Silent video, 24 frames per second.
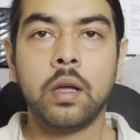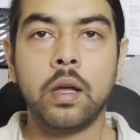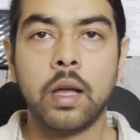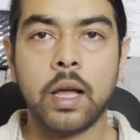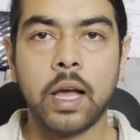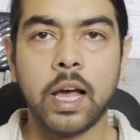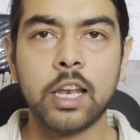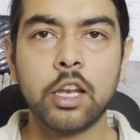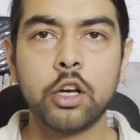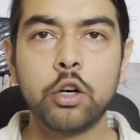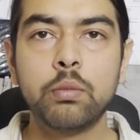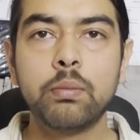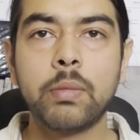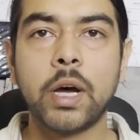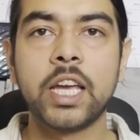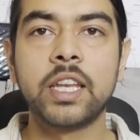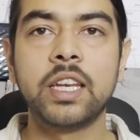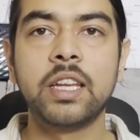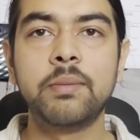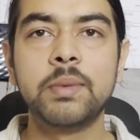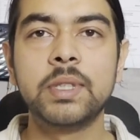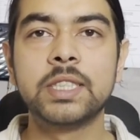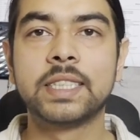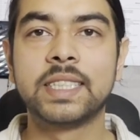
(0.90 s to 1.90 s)
Hello, my
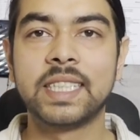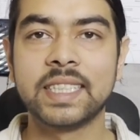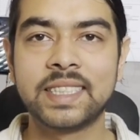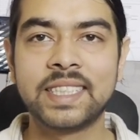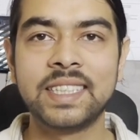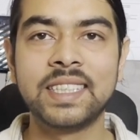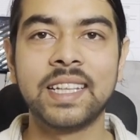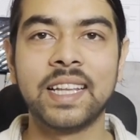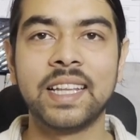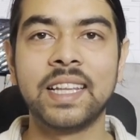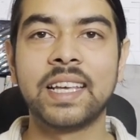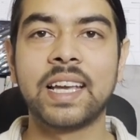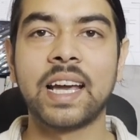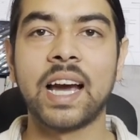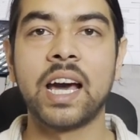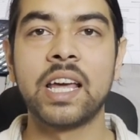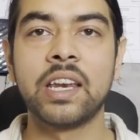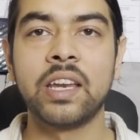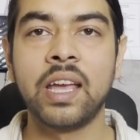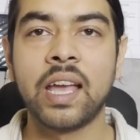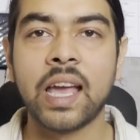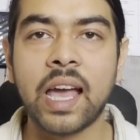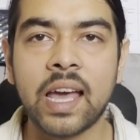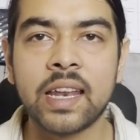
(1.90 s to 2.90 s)
name is Dikshit
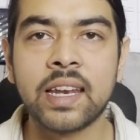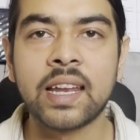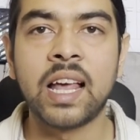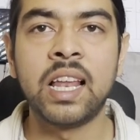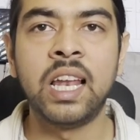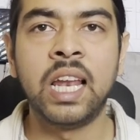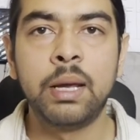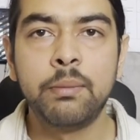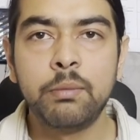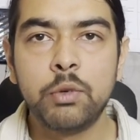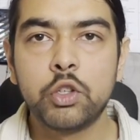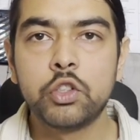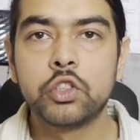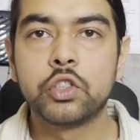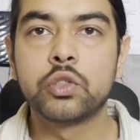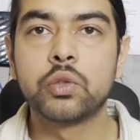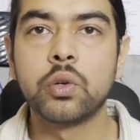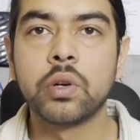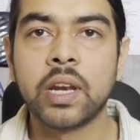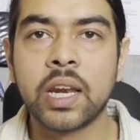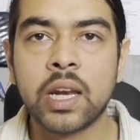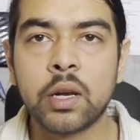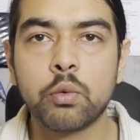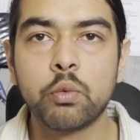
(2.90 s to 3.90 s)
Adhikari and I'm a
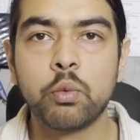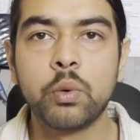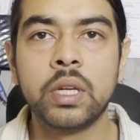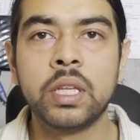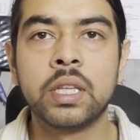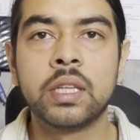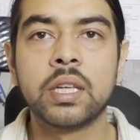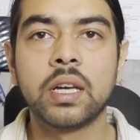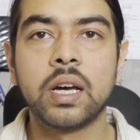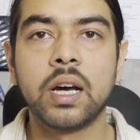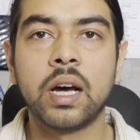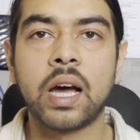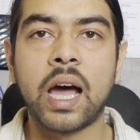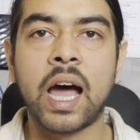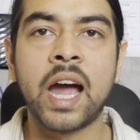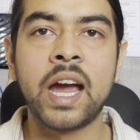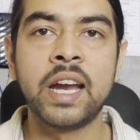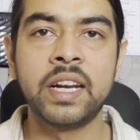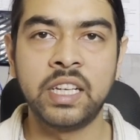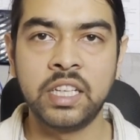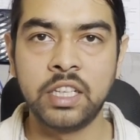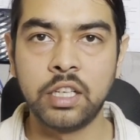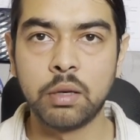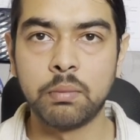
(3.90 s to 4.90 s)
student with
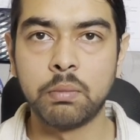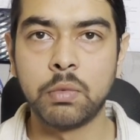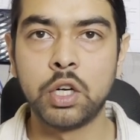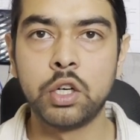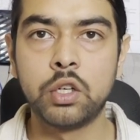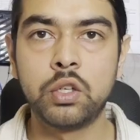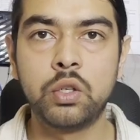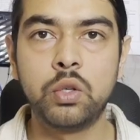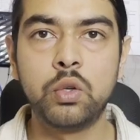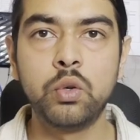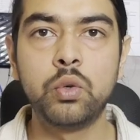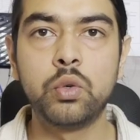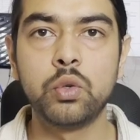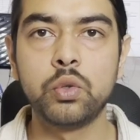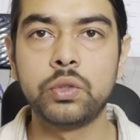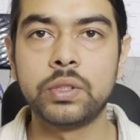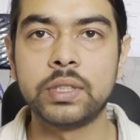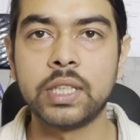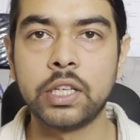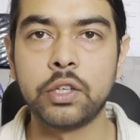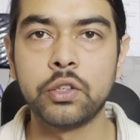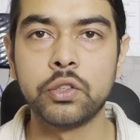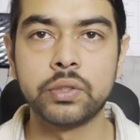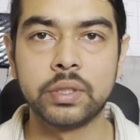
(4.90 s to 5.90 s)
ID number
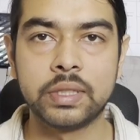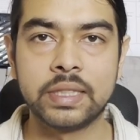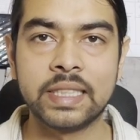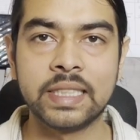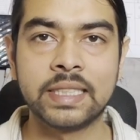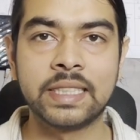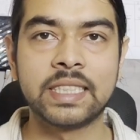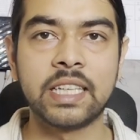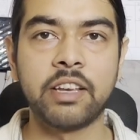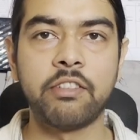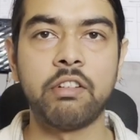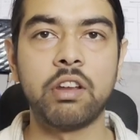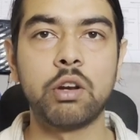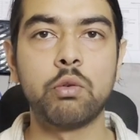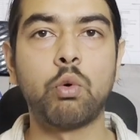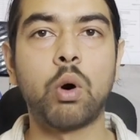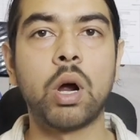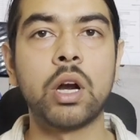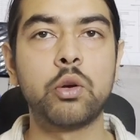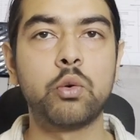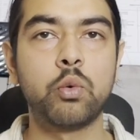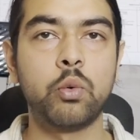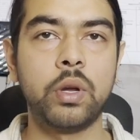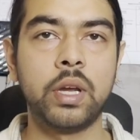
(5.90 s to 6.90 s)

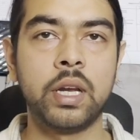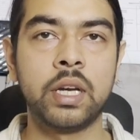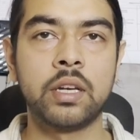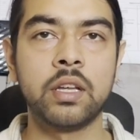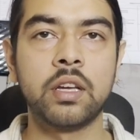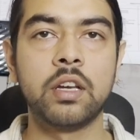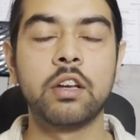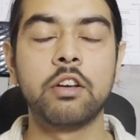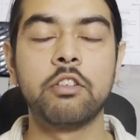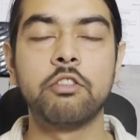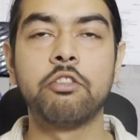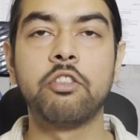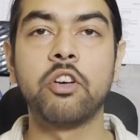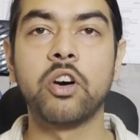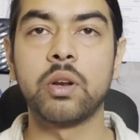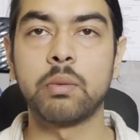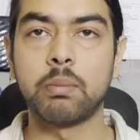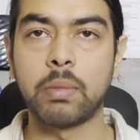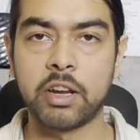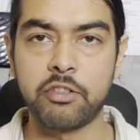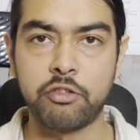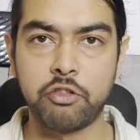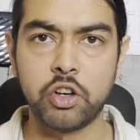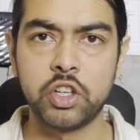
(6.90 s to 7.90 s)
220671128. For
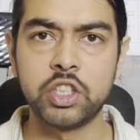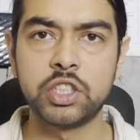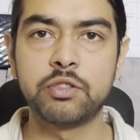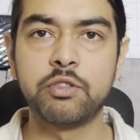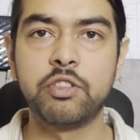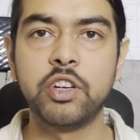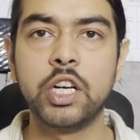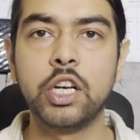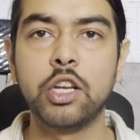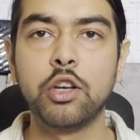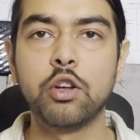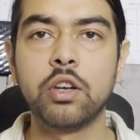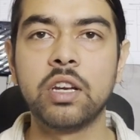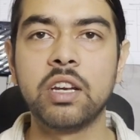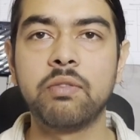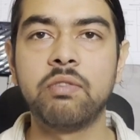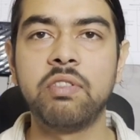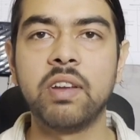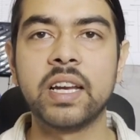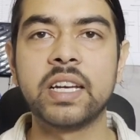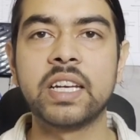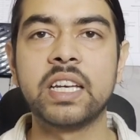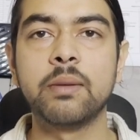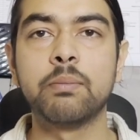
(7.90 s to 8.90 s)
my first video
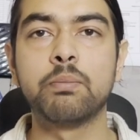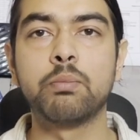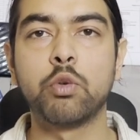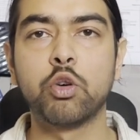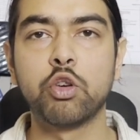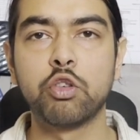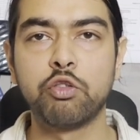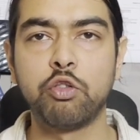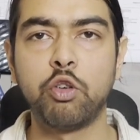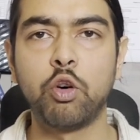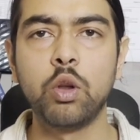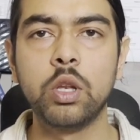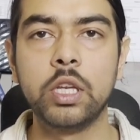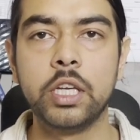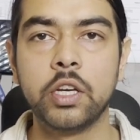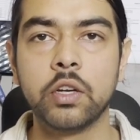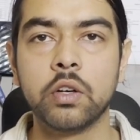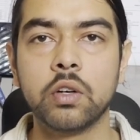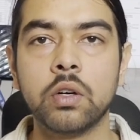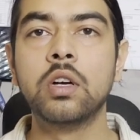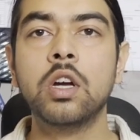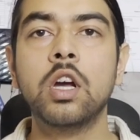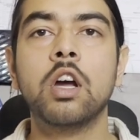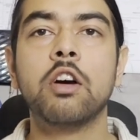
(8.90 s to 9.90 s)
reflective
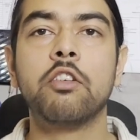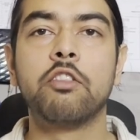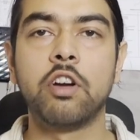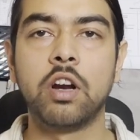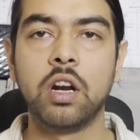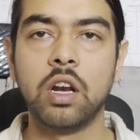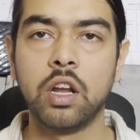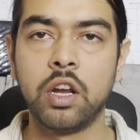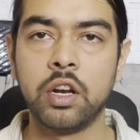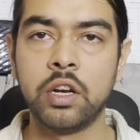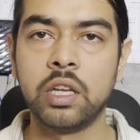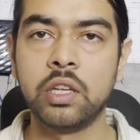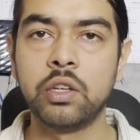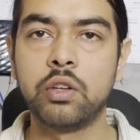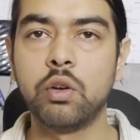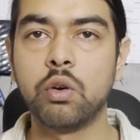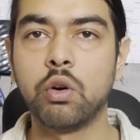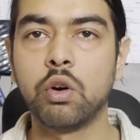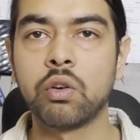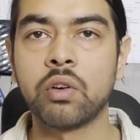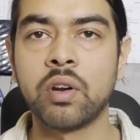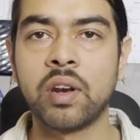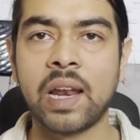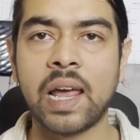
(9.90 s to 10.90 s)
portfolio for learning through
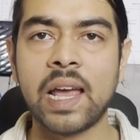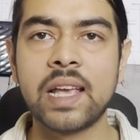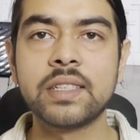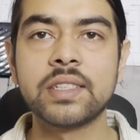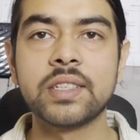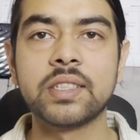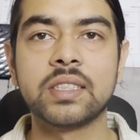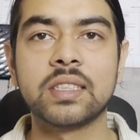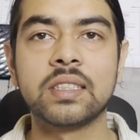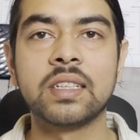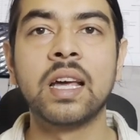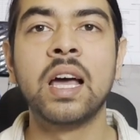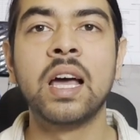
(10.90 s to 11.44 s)
organization,